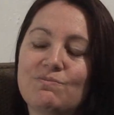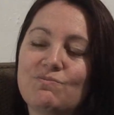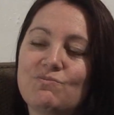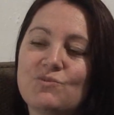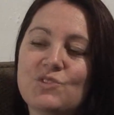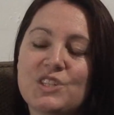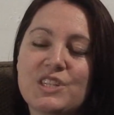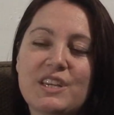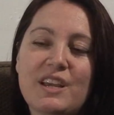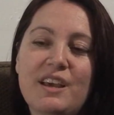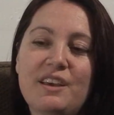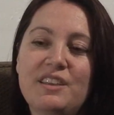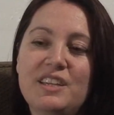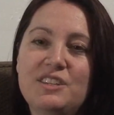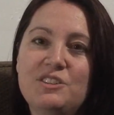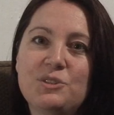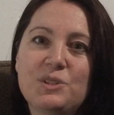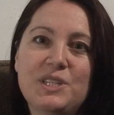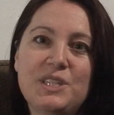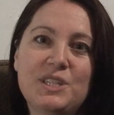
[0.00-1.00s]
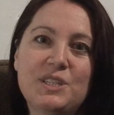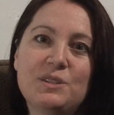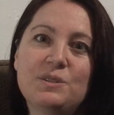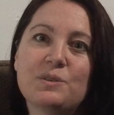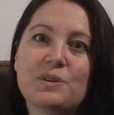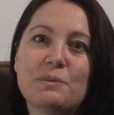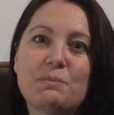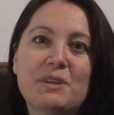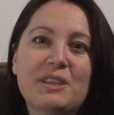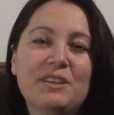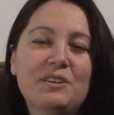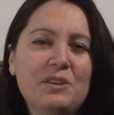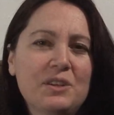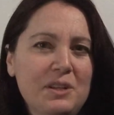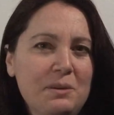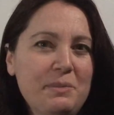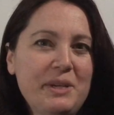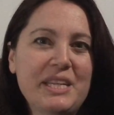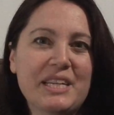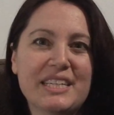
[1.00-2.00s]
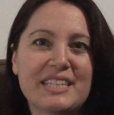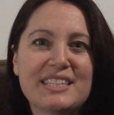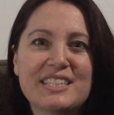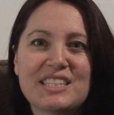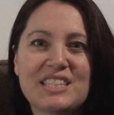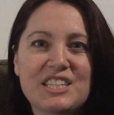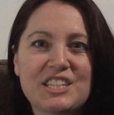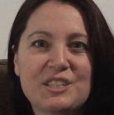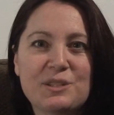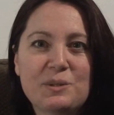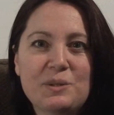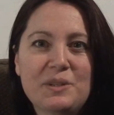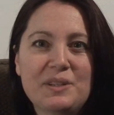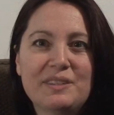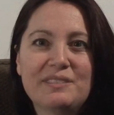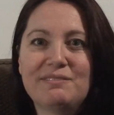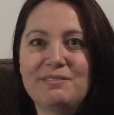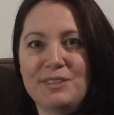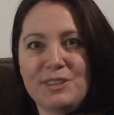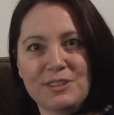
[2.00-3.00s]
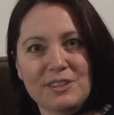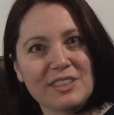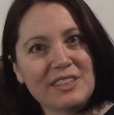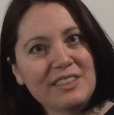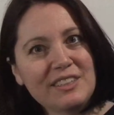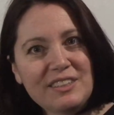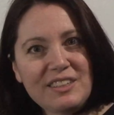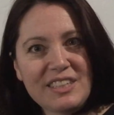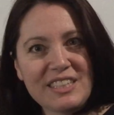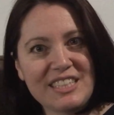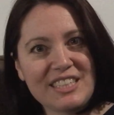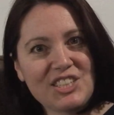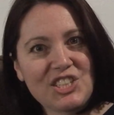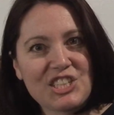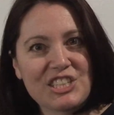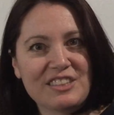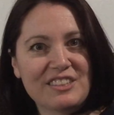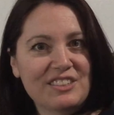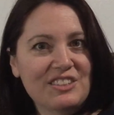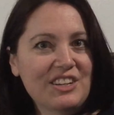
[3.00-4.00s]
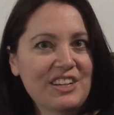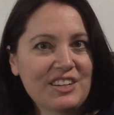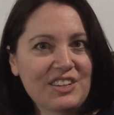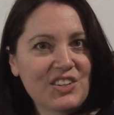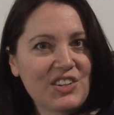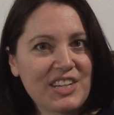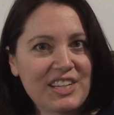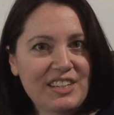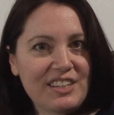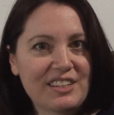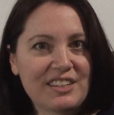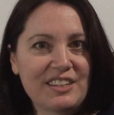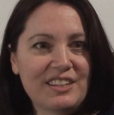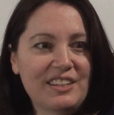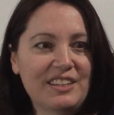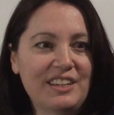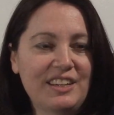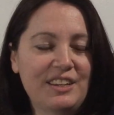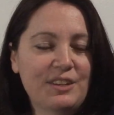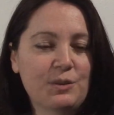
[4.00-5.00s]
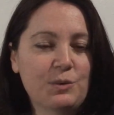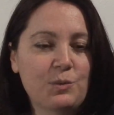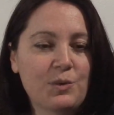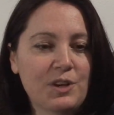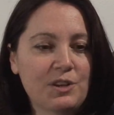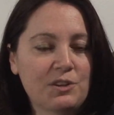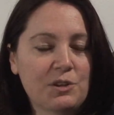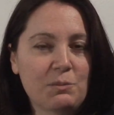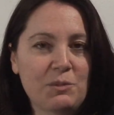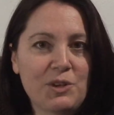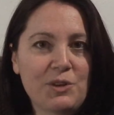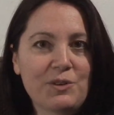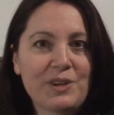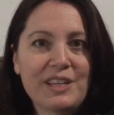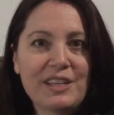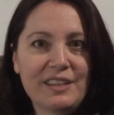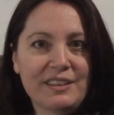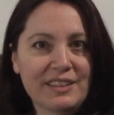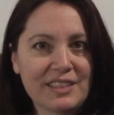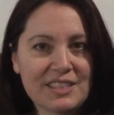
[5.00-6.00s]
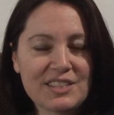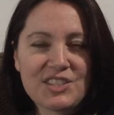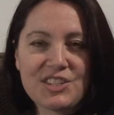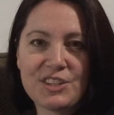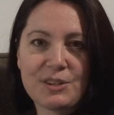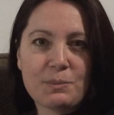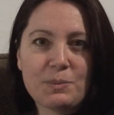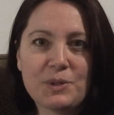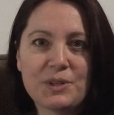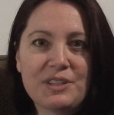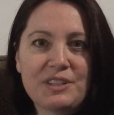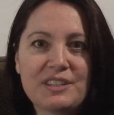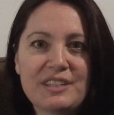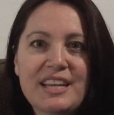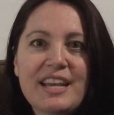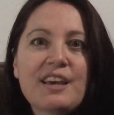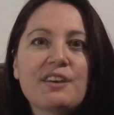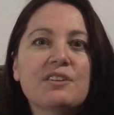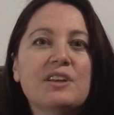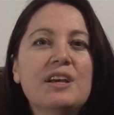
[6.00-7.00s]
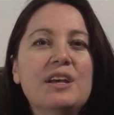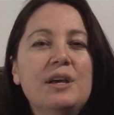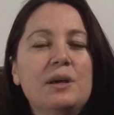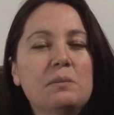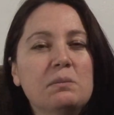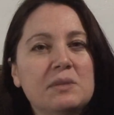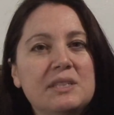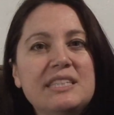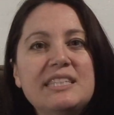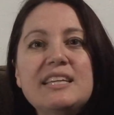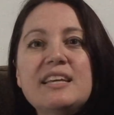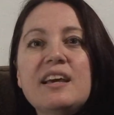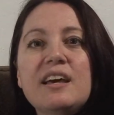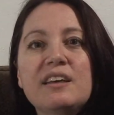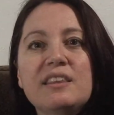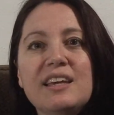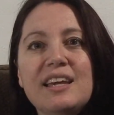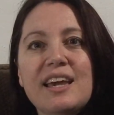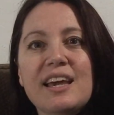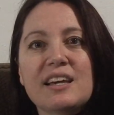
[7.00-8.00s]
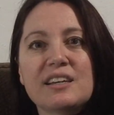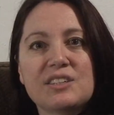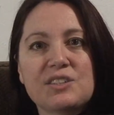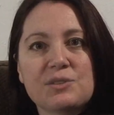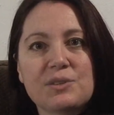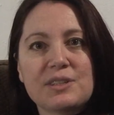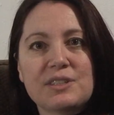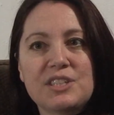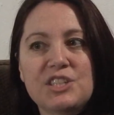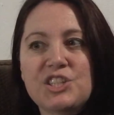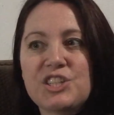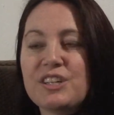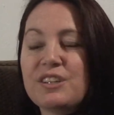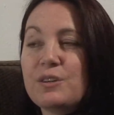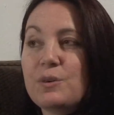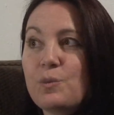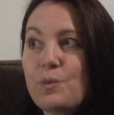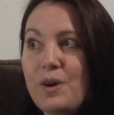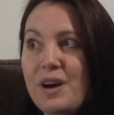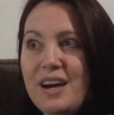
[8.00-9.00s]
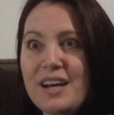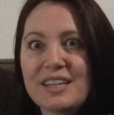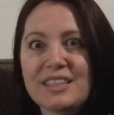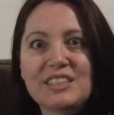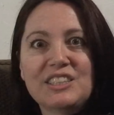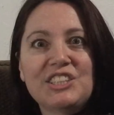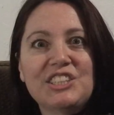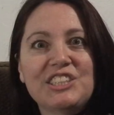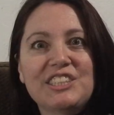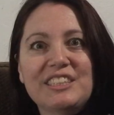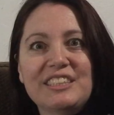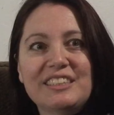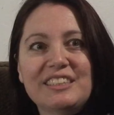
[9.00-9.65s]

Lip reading: See how they treat you. I mean, they're going to be nice to you. You're at an audition. They're not going to, welcome you in and then start putting you down. But see how they act around each other. Watch.